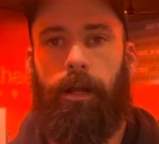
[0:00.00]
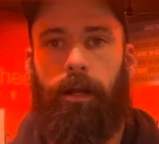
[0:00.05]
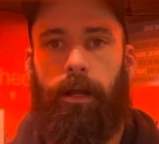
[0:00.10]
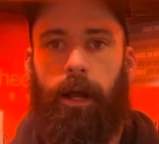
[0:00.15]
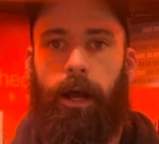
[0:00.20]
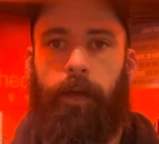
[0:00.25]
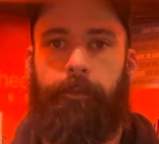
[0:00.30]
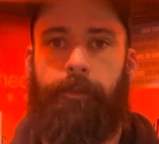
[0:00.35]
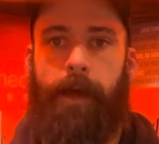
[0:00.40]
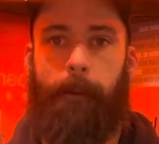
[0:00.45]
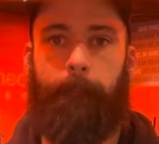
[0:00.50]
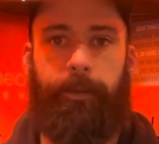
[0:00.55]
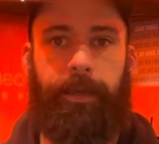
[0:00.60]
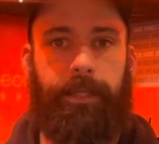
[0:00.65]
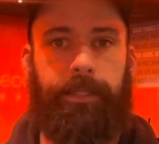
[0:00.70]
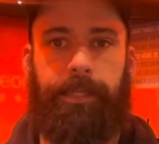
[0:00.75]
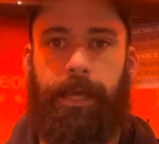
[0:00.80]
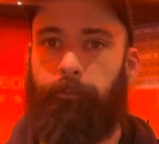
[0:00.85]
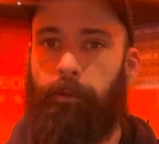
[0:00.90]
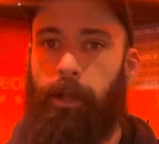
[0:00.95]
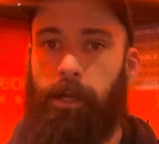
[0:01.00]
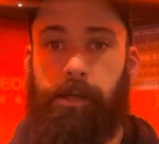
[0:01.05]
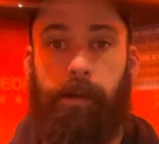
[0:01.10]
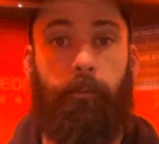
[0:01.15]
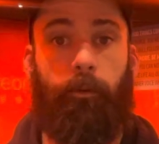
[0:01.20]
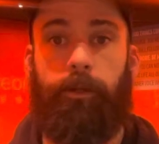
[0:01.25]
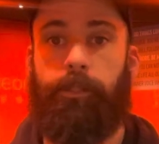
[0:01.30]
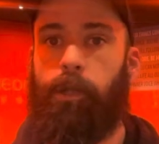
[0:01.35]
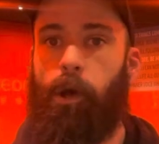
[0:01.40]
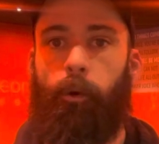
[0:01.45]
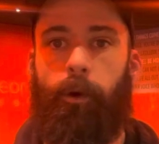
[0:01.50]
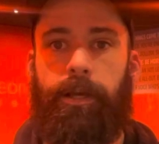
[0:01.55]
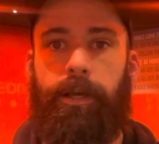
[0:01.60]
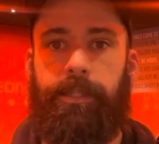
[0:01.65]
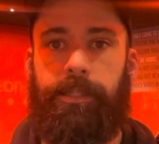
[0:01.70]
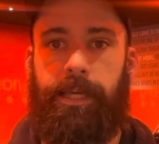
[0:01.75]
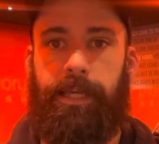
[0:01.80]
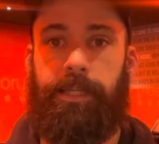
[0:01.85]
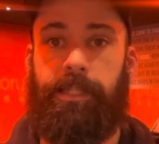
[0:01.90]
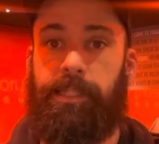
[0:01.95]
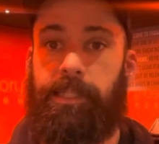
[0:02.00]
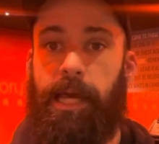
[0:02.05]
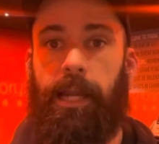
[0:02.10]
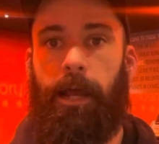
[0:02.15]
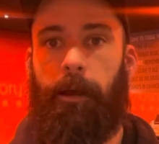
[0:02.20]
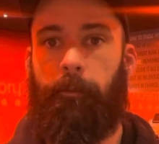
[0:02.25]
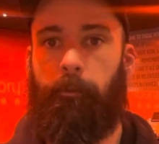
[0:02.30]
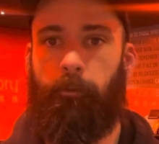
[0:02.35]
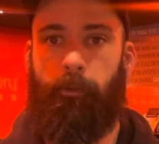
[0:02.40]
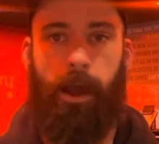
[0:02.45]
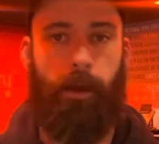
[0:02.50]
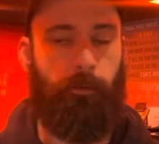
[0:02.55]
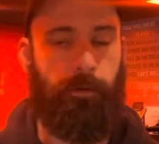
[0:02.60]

That being said, block number 1 is always a setup, right?